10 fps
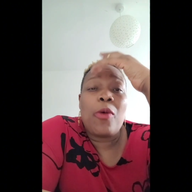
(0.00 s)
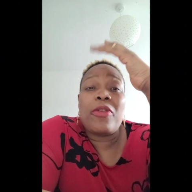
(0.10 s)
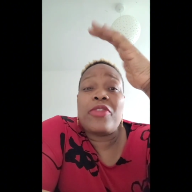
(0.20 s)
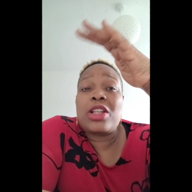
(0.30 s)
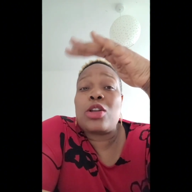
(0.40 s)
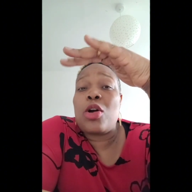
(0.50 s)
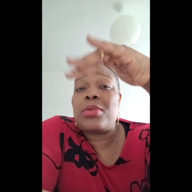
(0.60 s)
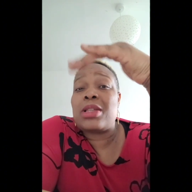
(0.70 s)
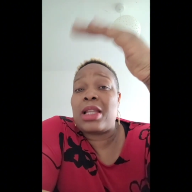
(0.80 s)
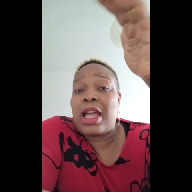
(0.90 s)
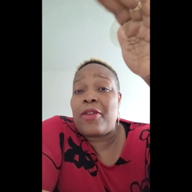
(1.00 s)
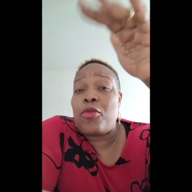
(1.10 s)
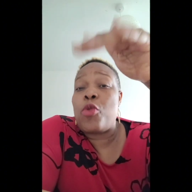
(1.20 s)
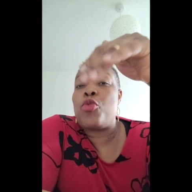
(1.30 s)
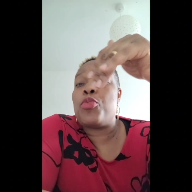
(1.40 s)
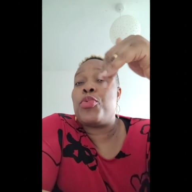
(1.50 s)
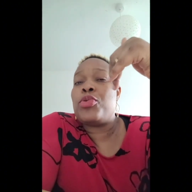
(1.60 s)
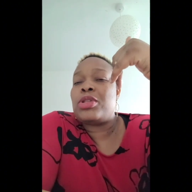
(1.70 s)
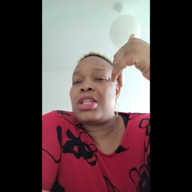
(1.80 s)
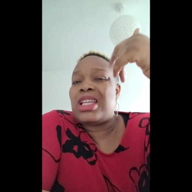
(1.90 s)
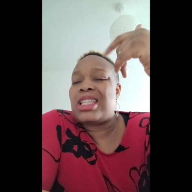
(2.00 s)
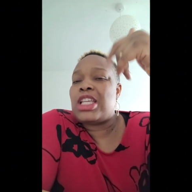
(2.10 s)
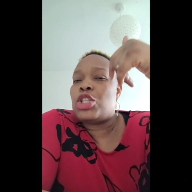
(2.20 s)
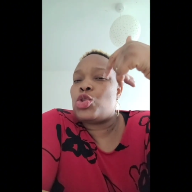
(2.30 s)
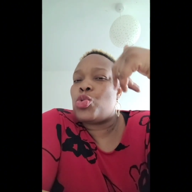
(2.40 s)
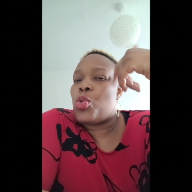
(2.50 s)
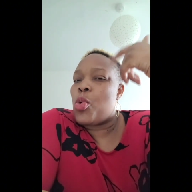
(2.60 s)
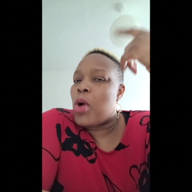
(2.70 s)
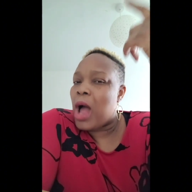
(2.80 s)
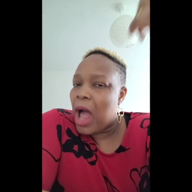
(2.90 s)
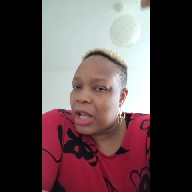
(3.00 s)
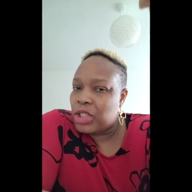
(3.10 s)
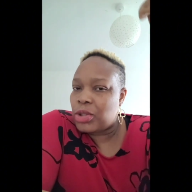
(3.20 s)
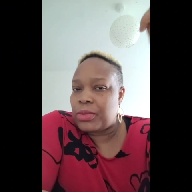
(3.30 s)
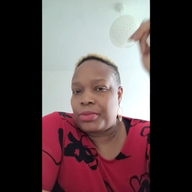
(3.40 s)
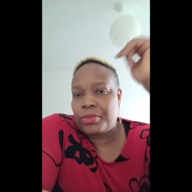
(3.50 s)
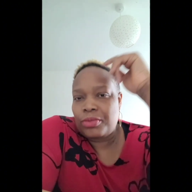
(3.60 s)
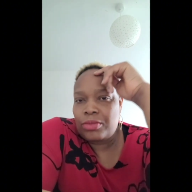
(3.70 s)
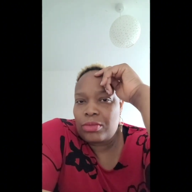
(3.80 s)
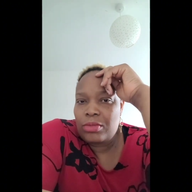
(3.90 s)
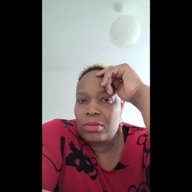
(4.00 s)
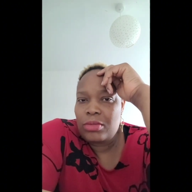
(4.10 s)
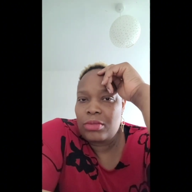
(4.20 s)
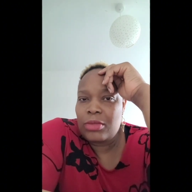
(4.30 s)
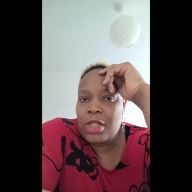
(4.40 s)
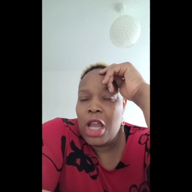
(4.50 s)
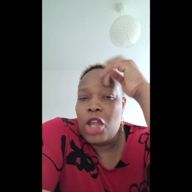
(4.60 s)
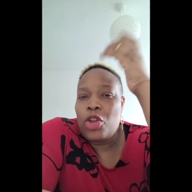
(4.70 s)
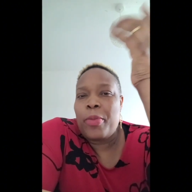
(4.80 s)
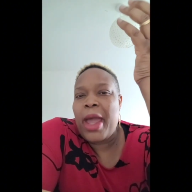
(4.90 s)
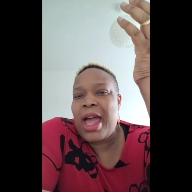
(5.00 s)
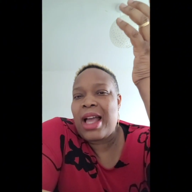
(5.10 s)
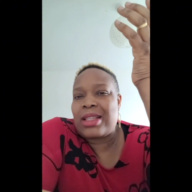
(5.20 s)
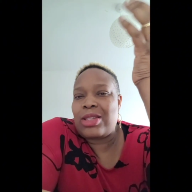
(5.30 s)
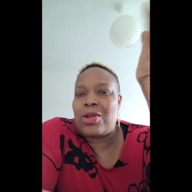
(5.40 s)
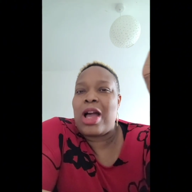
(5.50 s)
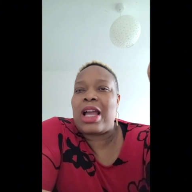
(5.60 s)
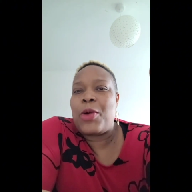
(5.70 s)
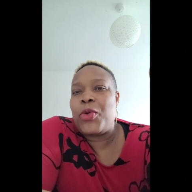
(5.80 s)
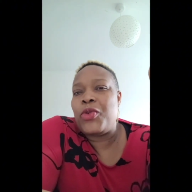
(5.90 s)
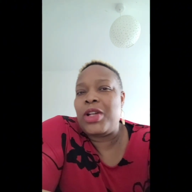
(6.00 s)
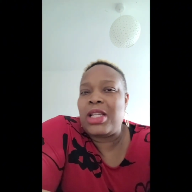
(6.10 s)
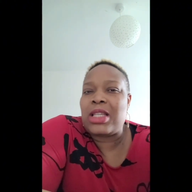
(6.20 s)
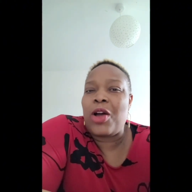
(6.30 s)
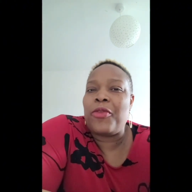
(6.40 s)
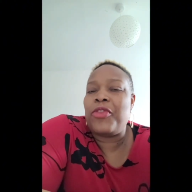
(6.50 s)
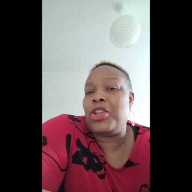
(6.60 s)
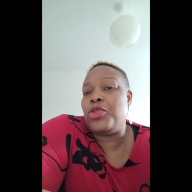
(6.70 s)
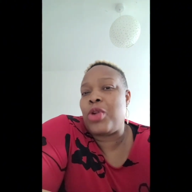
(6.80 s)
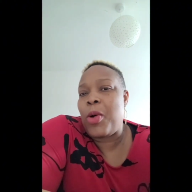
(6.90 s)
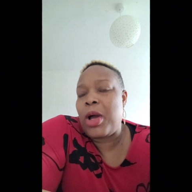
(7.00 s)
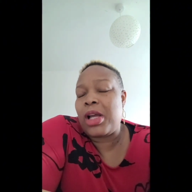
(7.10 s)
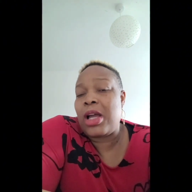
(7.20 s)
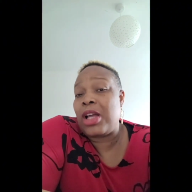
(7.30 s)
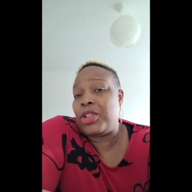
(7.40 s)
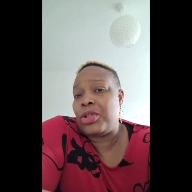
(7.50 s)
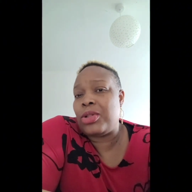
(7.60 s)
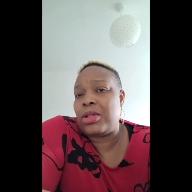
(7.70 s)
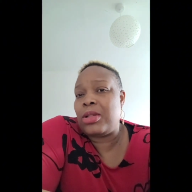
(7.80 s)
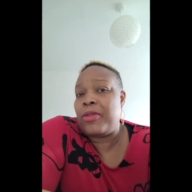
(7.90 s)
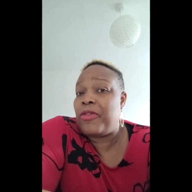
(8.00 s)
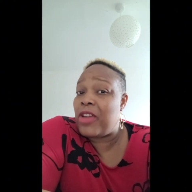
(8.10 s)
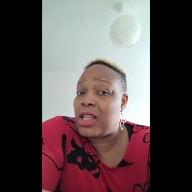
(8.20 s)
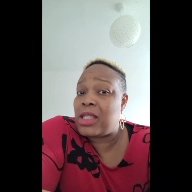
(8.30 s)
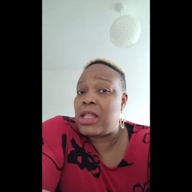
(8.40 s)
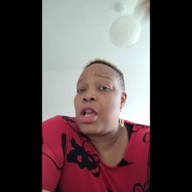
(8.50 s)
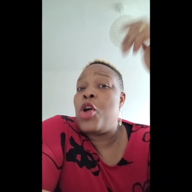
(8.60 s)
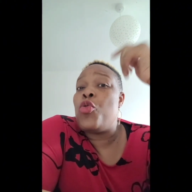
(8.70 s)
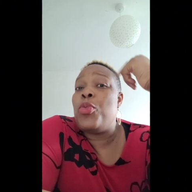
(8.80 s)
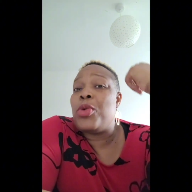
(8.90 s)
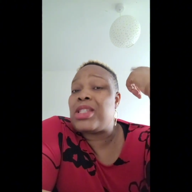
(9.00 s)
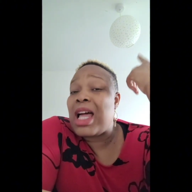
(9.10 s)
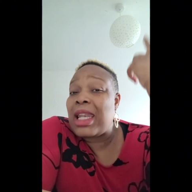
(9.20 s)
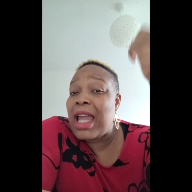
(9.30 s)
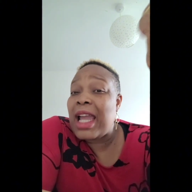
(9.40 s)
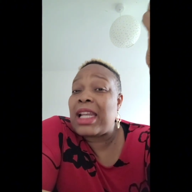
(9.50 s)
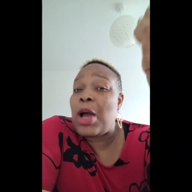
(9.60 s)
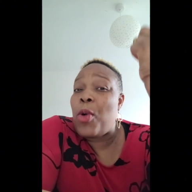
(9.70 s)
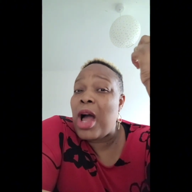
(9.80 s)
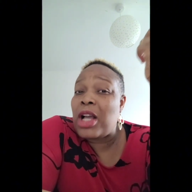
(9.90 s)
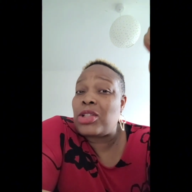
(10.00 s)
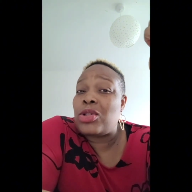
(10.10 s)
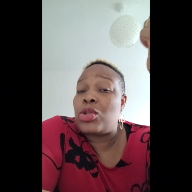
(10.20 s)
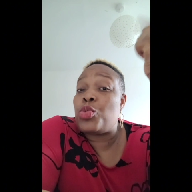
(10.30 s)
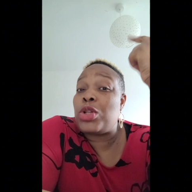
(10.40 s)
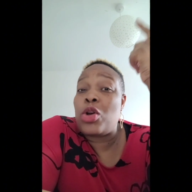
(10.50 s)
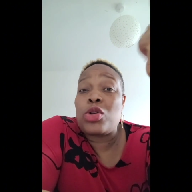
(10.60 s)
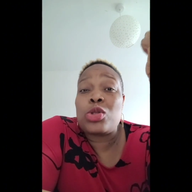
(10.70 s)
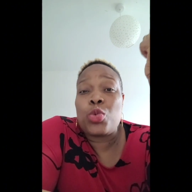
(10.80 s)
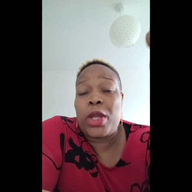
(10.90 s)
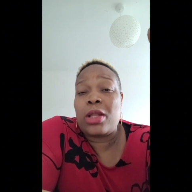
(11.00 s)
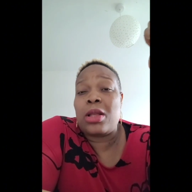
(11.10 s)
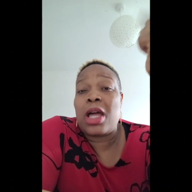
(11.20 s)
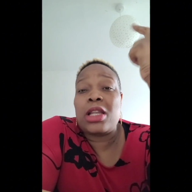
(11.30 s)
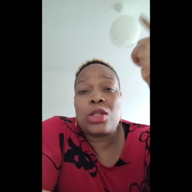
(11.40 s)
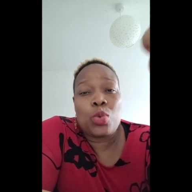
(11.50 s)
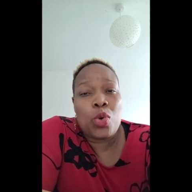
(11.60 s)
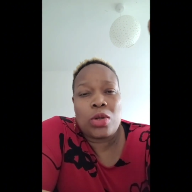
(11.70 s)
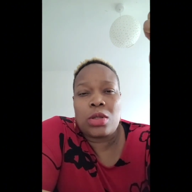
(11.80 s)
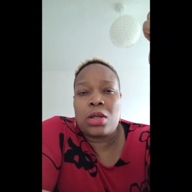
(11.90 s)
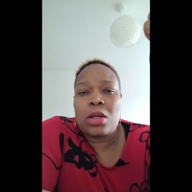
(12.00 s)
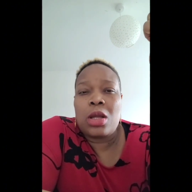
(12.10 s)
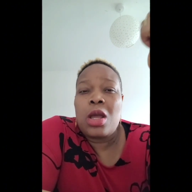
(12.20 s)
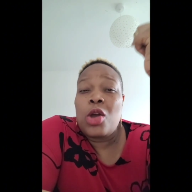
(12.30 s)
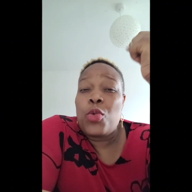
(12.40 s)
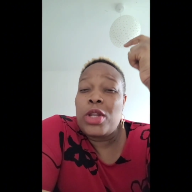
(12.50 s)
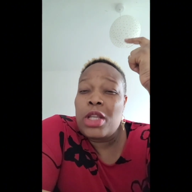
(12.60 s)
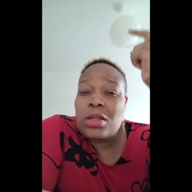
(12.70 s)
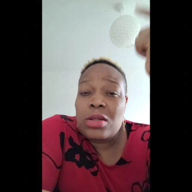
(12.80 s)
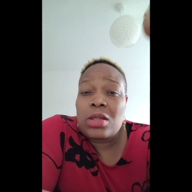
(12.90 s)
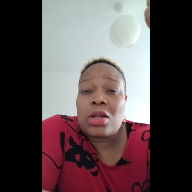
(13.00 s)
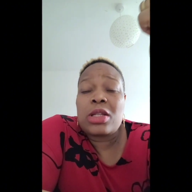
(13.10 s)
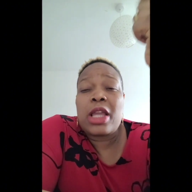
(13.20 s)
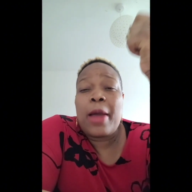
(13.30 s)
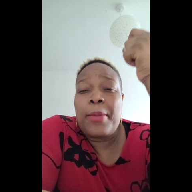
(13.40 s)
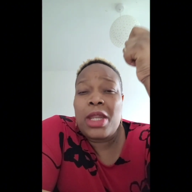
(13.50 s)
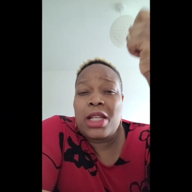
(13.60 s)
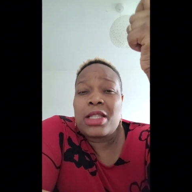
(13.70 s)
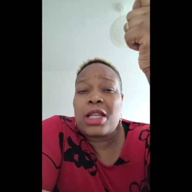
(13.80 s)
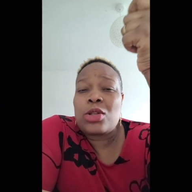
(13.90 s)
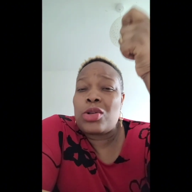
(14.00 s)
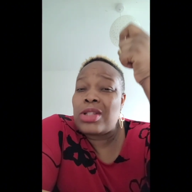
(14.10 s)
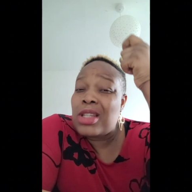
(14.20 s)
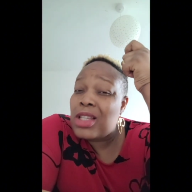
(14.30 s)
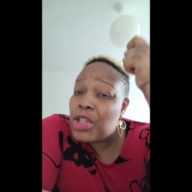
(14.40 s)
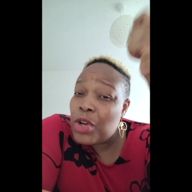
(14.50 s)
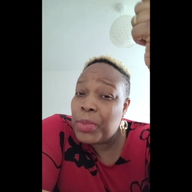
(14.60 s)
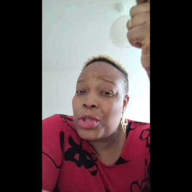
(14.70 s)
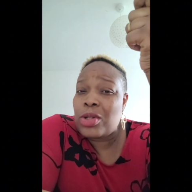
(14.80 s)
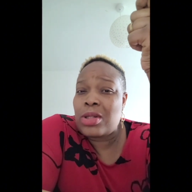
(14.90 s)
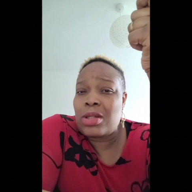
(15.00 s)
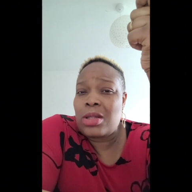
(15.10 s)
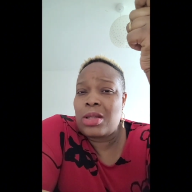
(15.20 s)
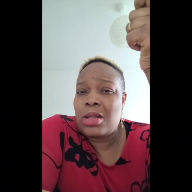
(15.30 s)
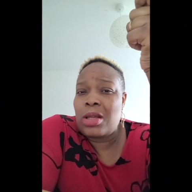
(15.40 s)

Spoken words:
our faith comes alive when we put it into action. You might ask, so how can we release our faith through our actions? First, we must align our actions with God's will and His word. We need to study and meditate on the scriptures,